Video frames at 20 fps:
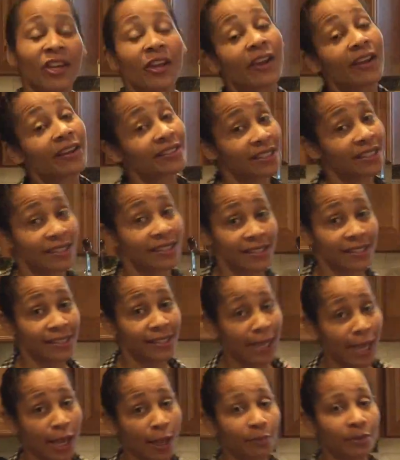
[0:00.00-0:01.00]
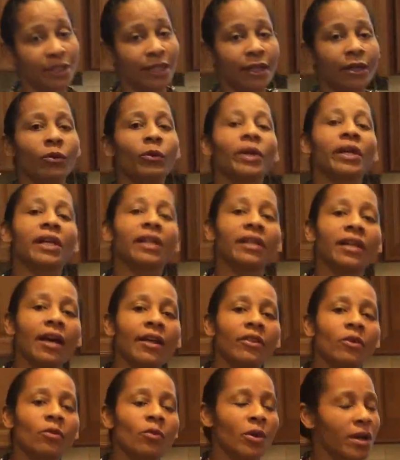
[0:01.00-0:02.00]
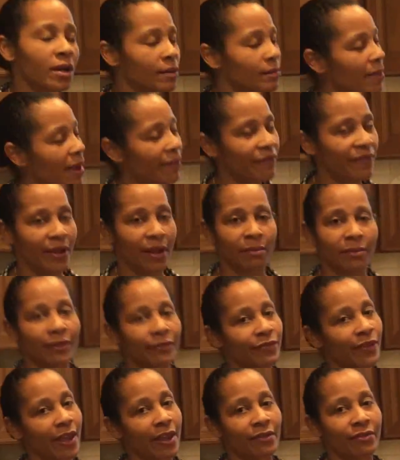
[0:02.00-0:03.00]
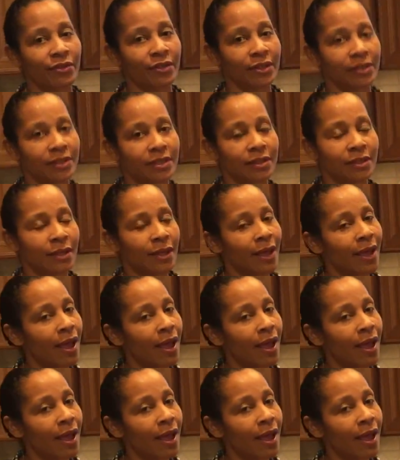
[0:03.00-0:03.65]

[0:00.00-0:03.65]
girl, Sister Sam's here with another one of my family favorites.